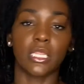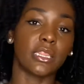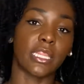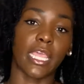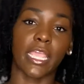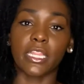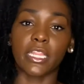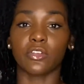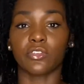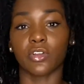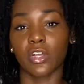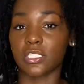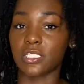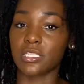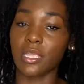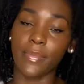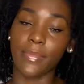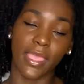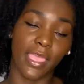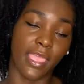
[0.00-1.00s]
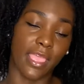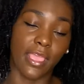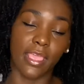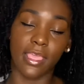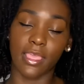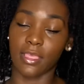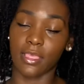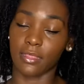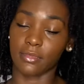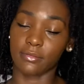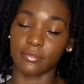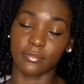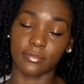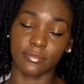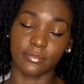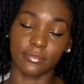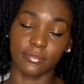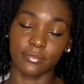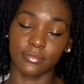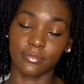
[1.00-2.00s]
laying across the bed.
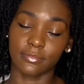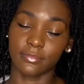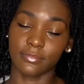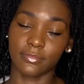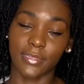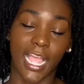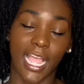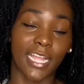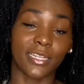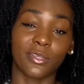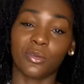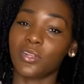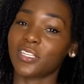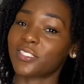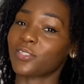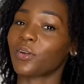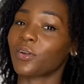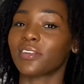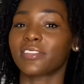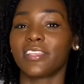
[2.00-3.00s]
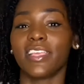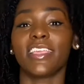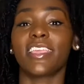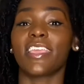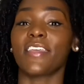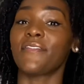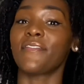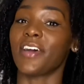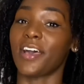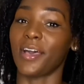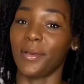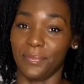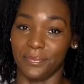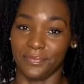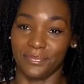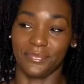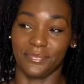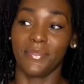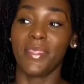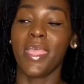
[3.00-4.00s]
I know that's hard to give up.
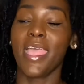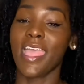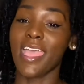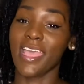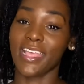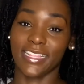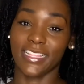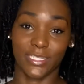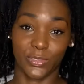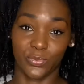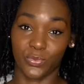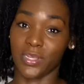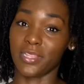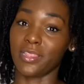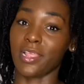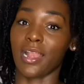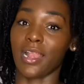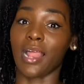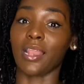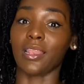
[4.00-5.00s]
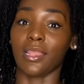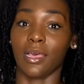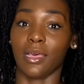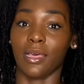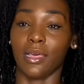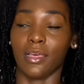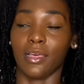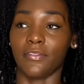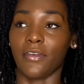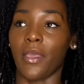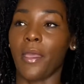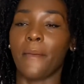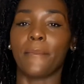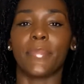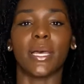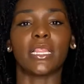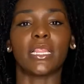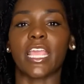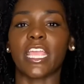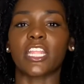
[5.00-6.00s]
That's one that I love.
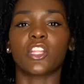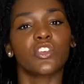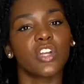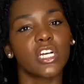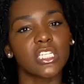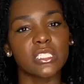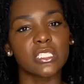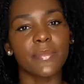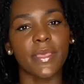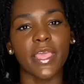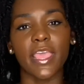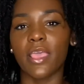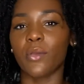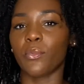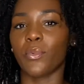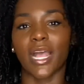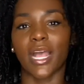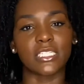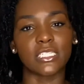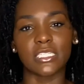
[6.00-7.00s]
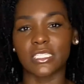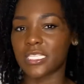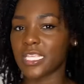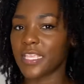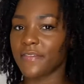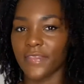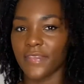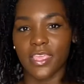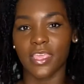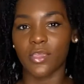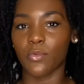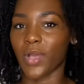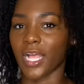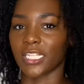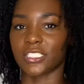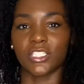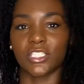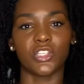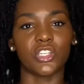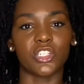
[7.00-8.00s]
But laying across the bed, watching TV,
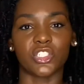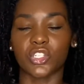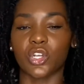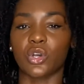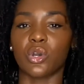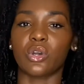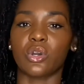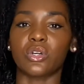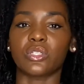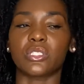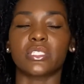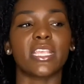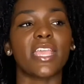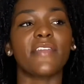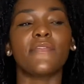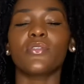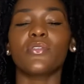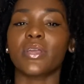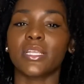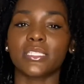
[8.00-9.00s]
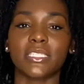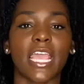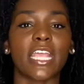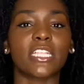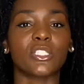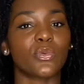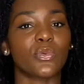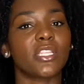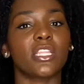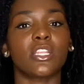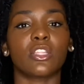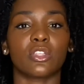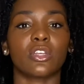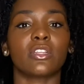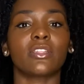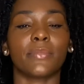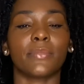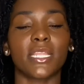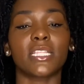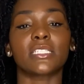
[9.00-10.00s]
watching your shows, see if you can take 20 to
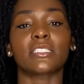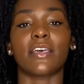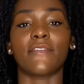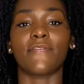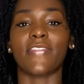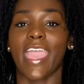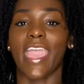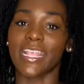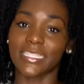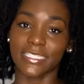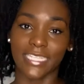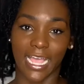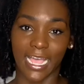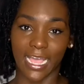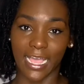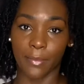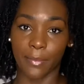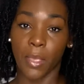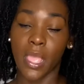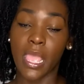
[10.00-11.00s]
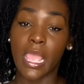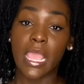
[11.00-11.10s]
30 minutes of that time